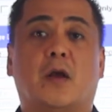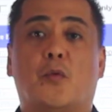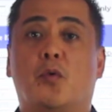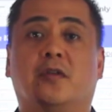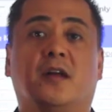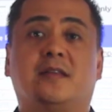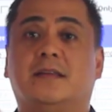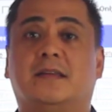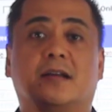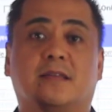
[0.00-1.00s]
It will not
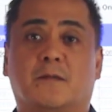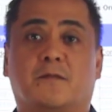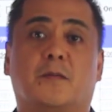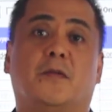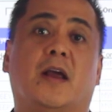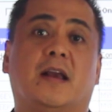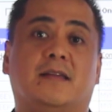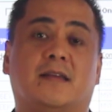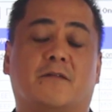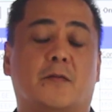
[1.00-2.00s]
deduct them from
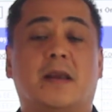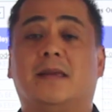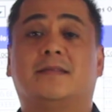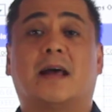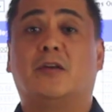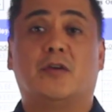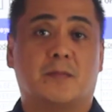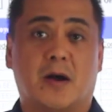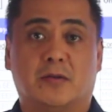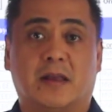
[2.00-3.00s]
any salary
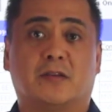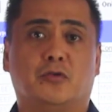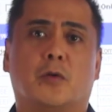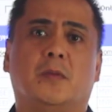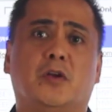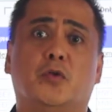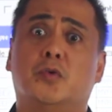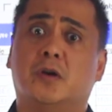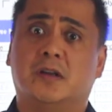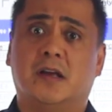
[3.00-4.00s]
amount like normally you
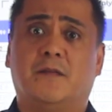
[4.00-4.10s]
would.